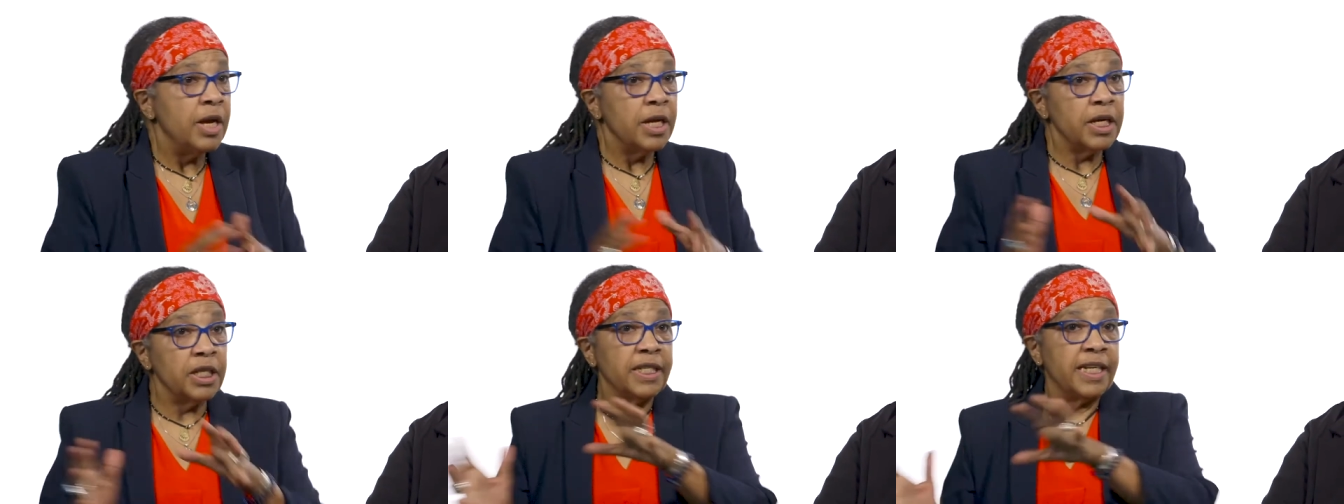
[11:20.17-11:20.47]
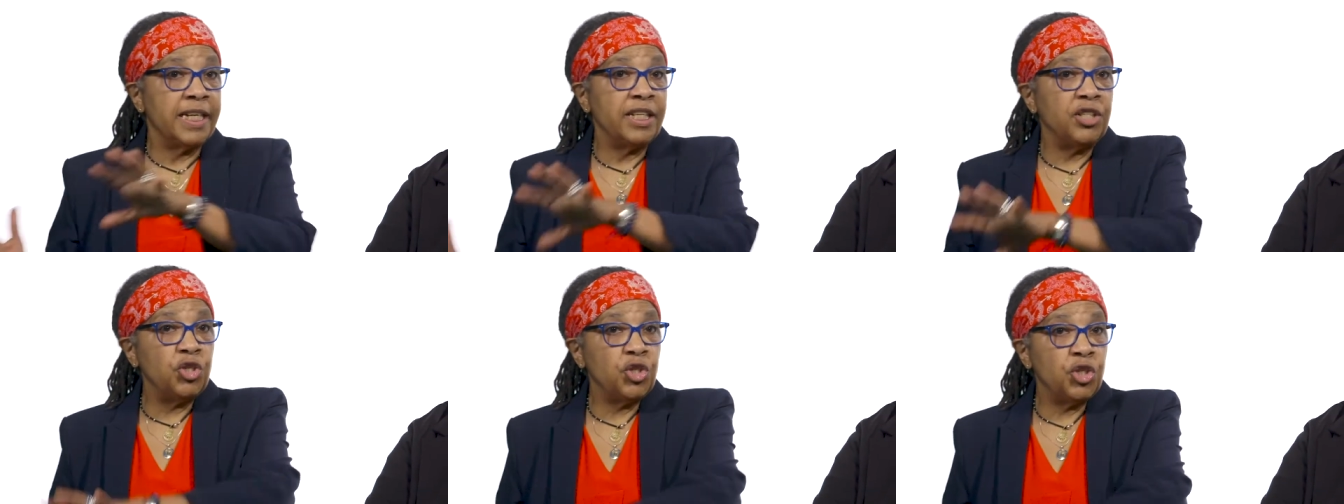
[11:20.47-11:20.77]
because it
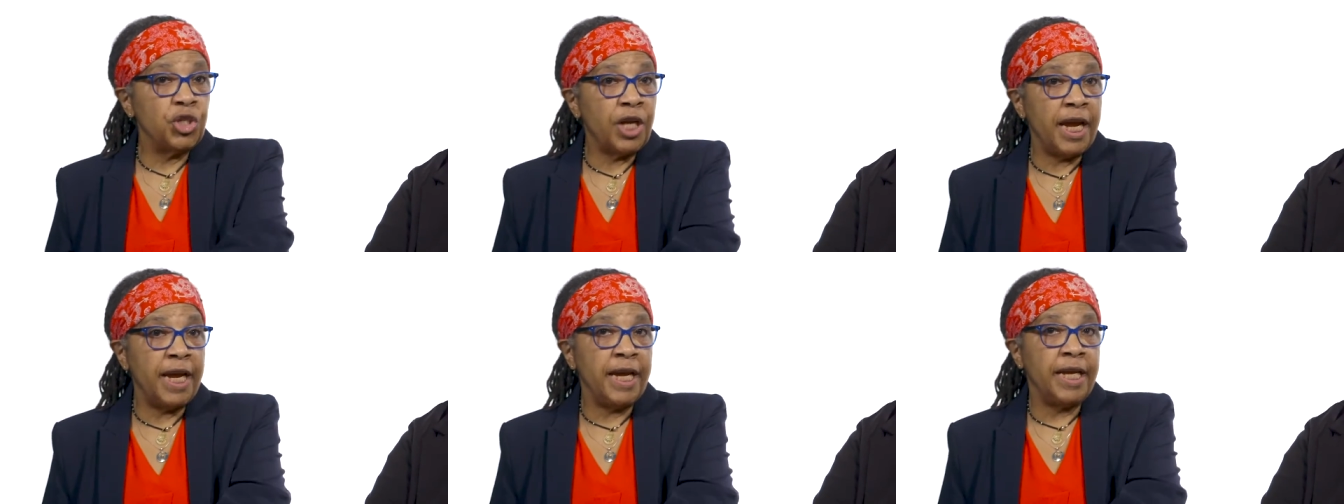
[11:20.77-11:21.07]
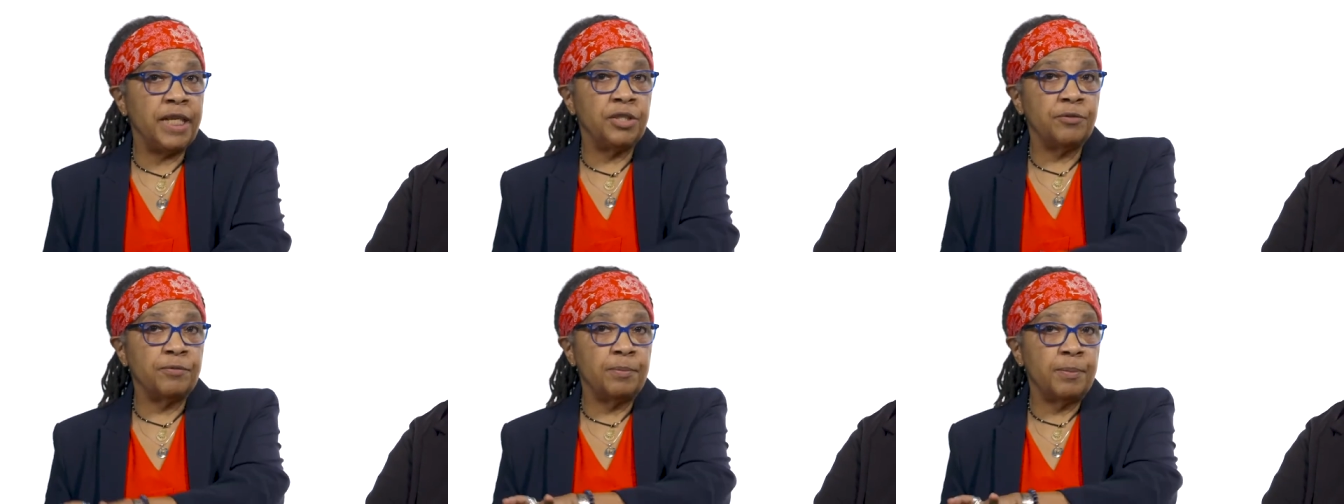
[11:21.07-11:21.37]
had
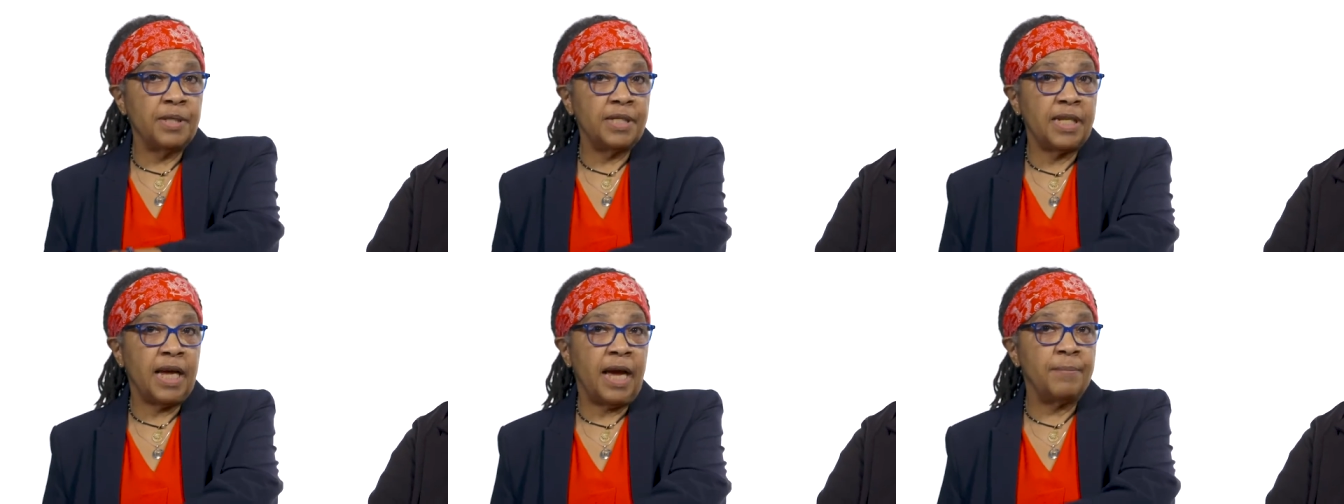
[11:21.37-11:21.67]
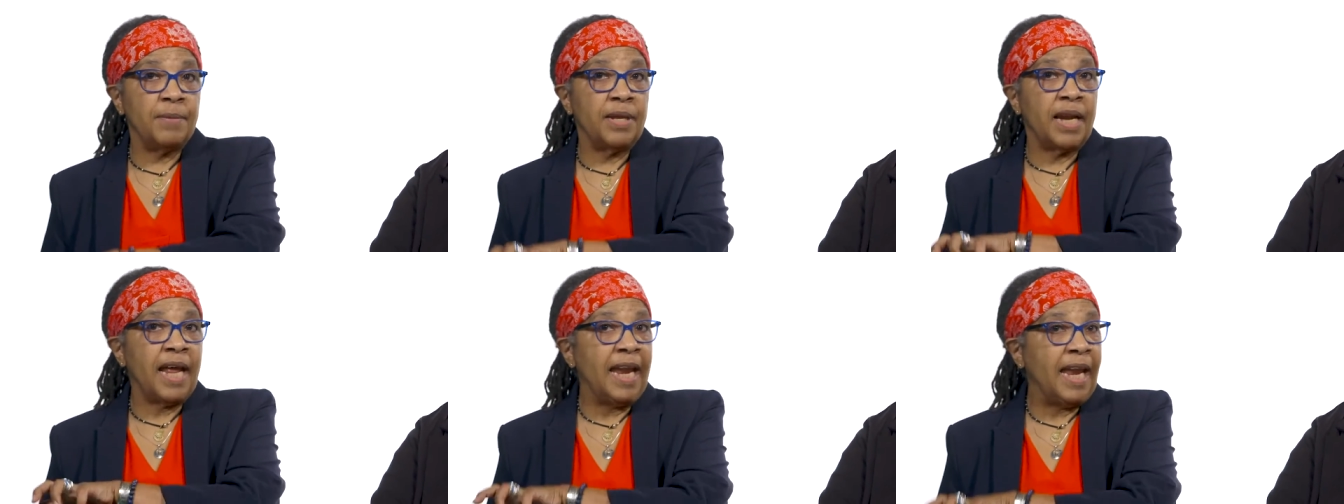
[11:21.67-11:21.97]
changed from the time
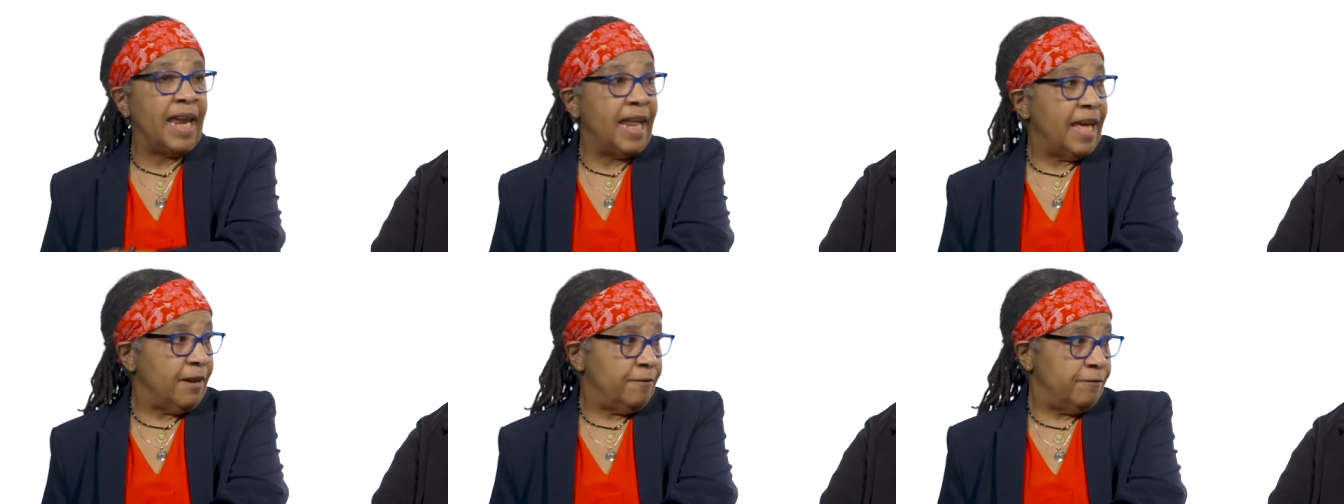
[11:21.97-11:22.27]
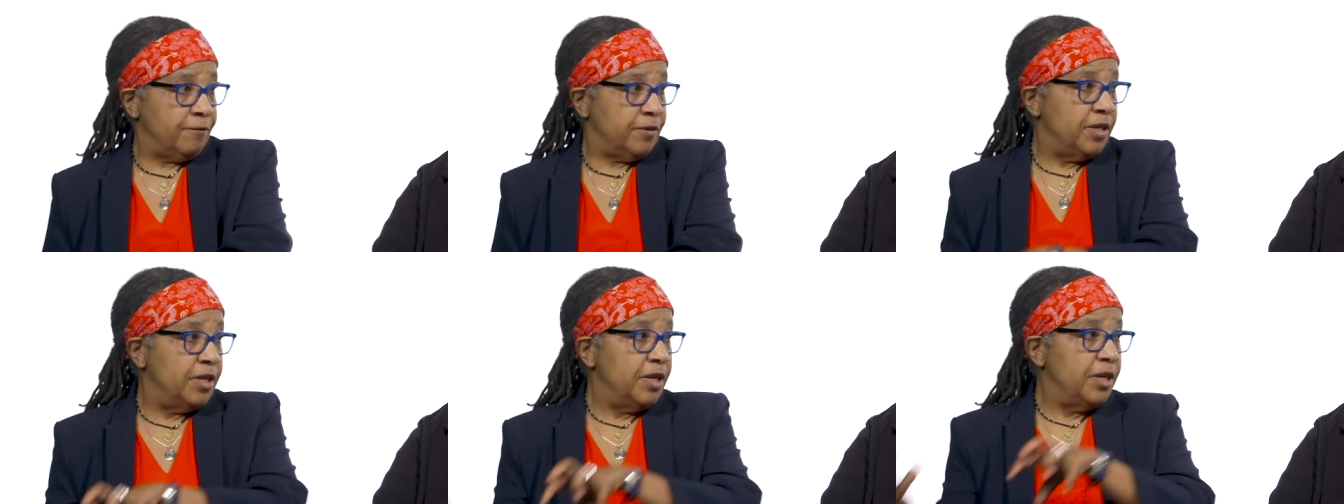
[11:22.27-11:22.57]
that I
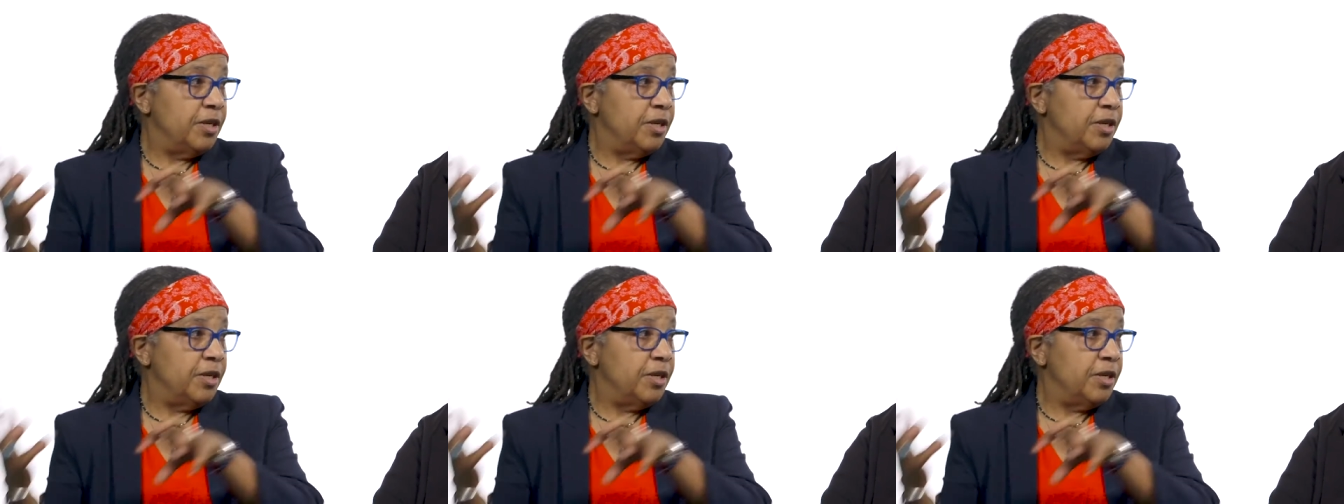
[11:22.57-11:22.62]
left